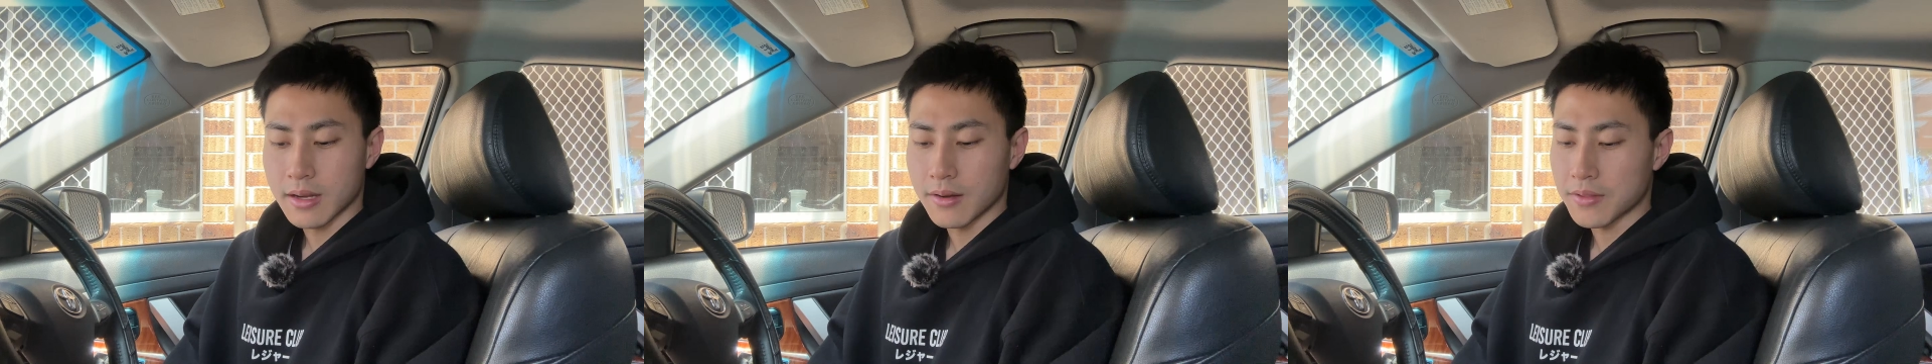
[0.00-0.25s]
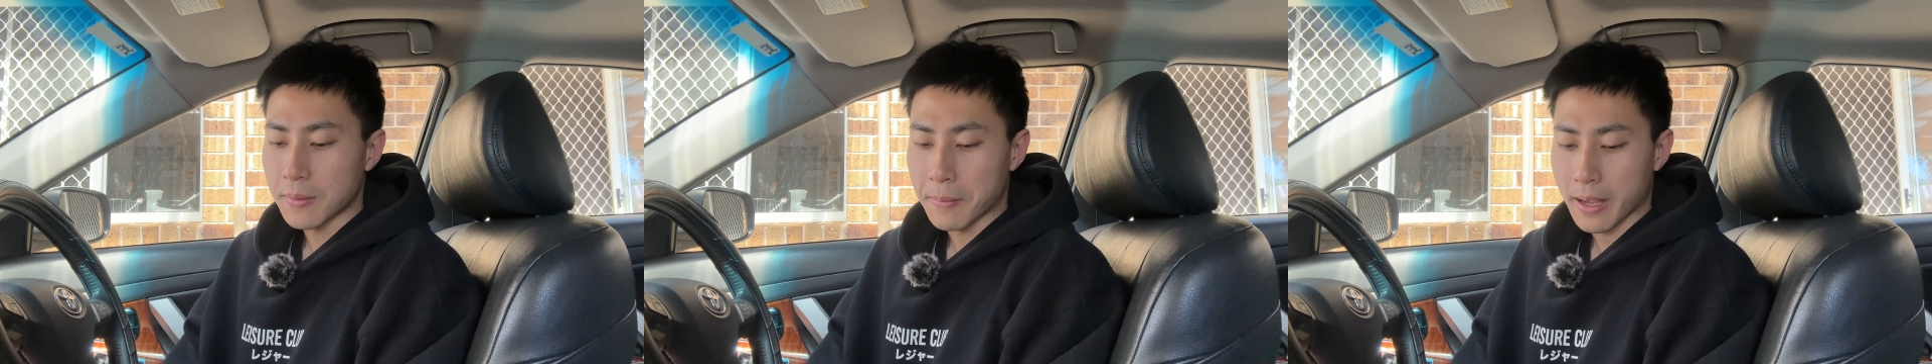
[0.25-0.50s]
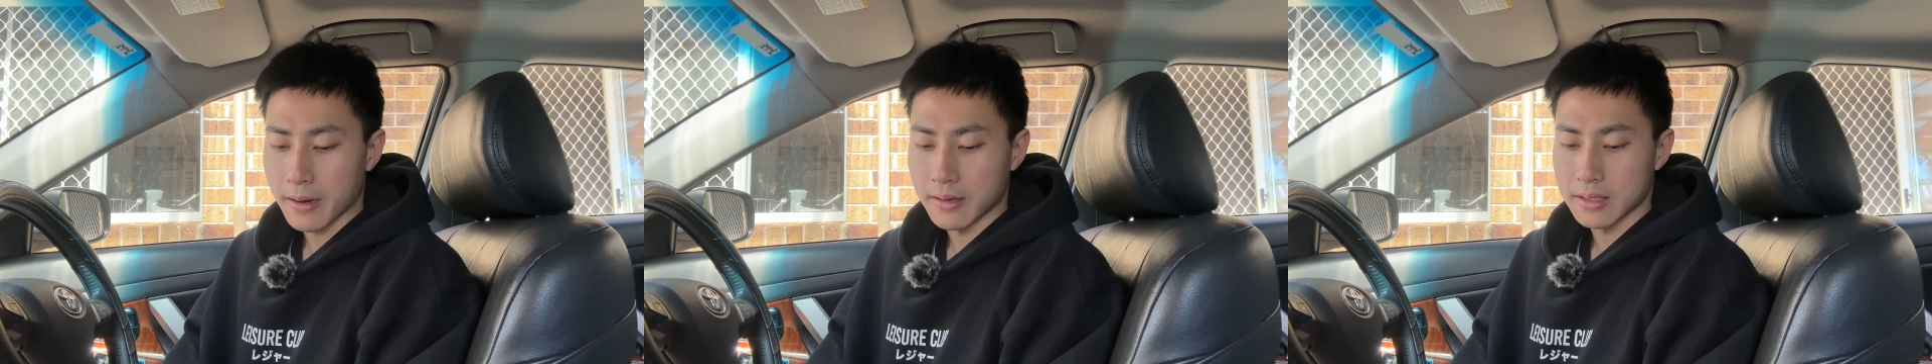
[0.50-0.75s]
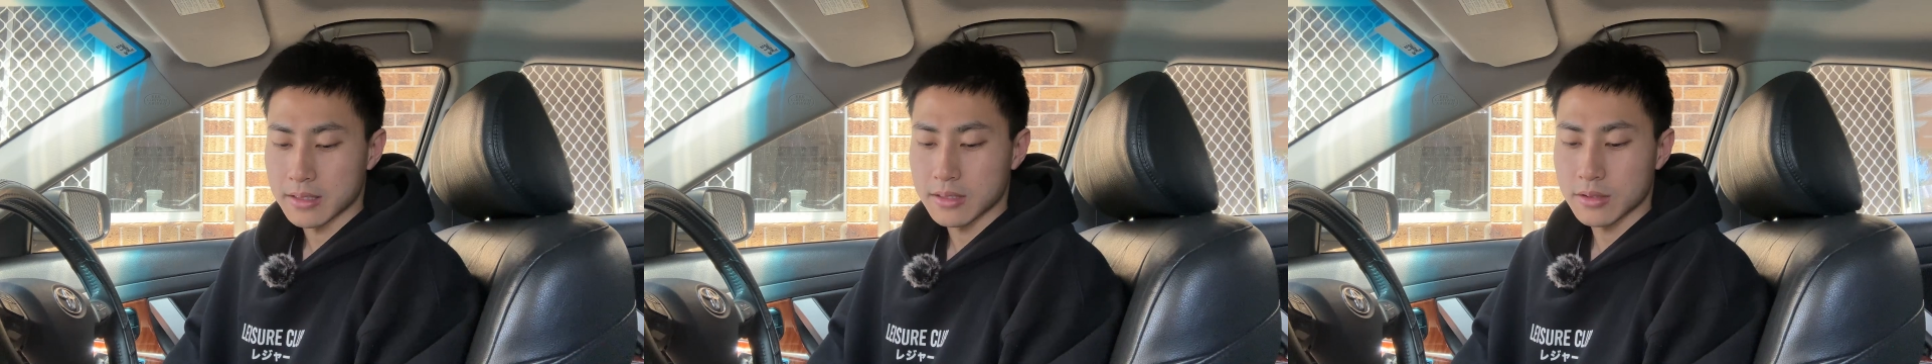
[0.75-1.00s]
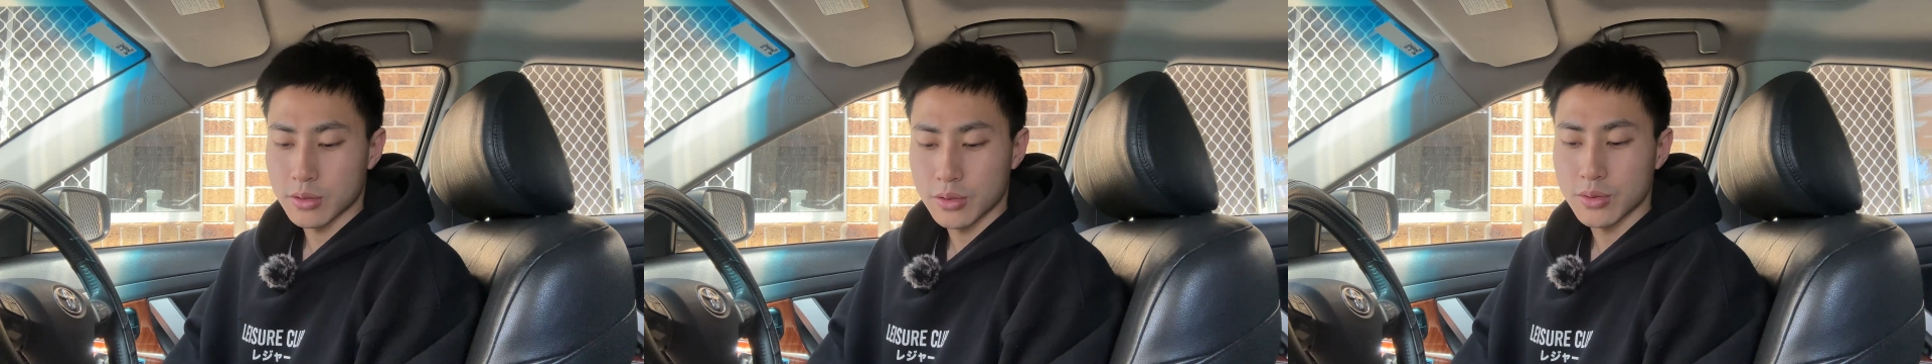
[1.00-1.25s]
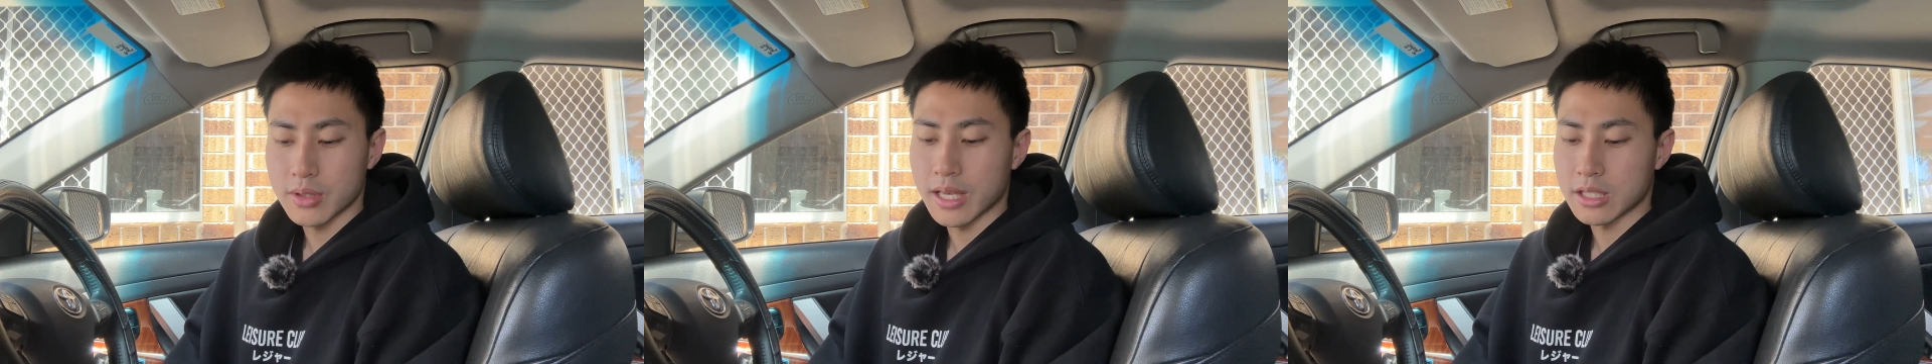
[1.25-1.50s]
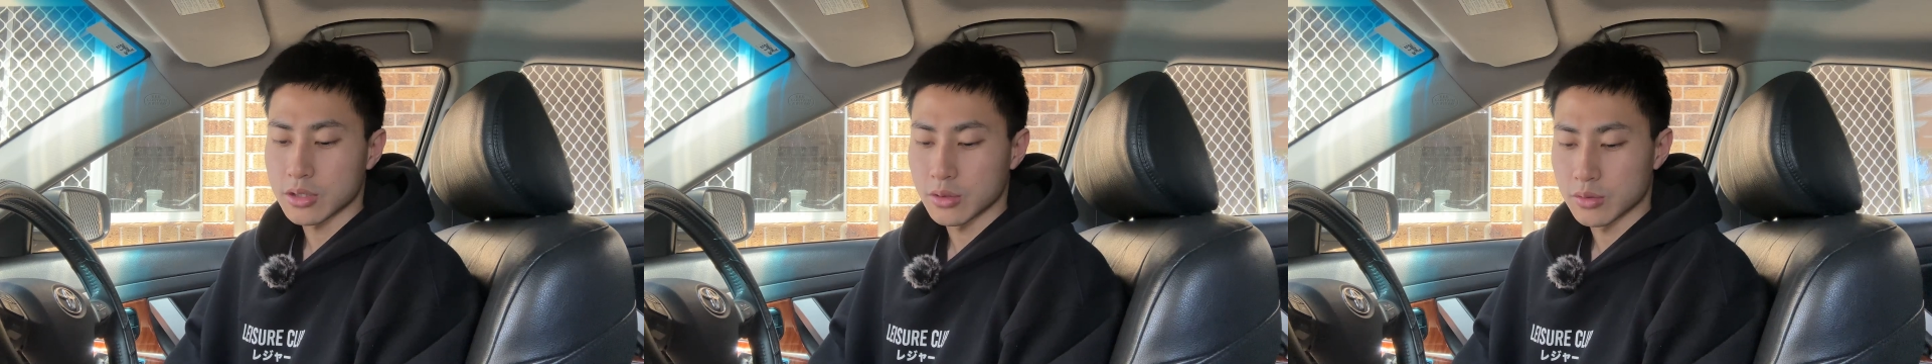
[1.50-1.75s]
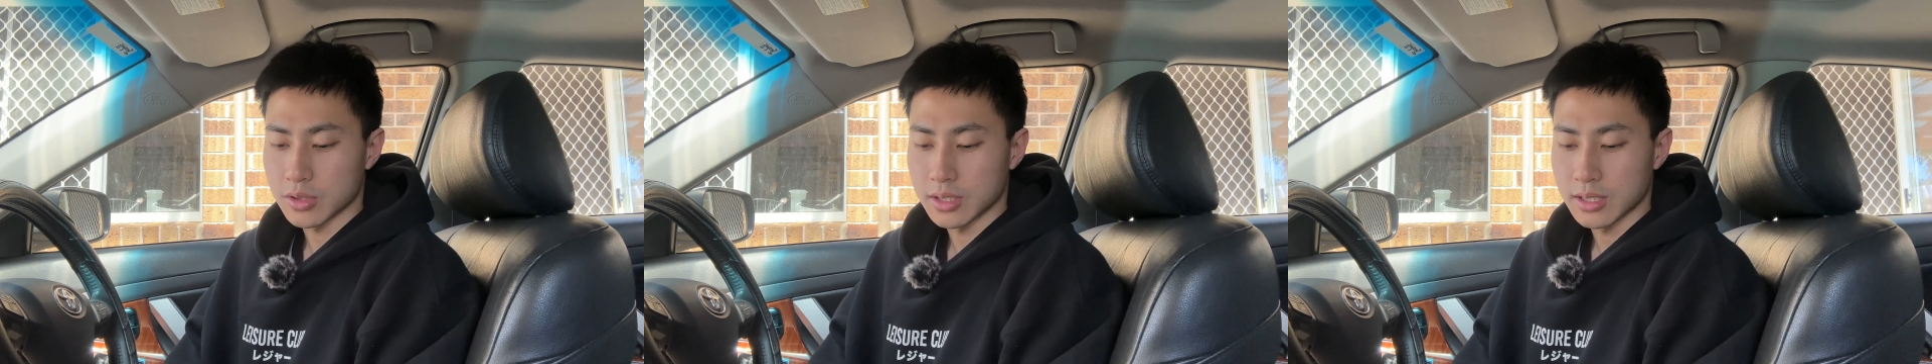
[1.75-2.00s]
of the parents to their
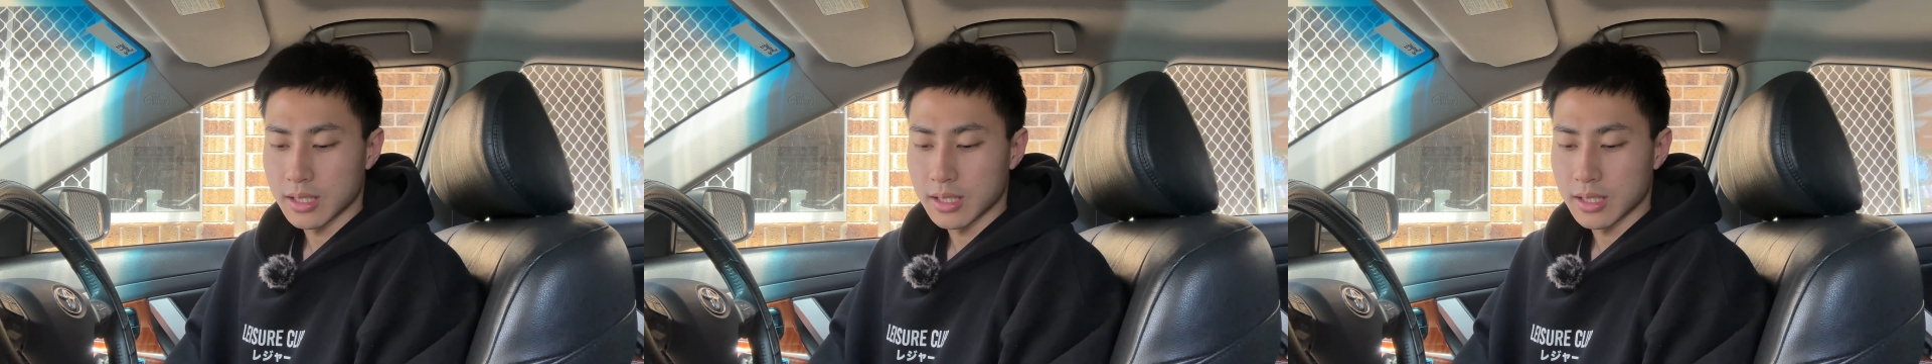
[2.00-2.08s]
children,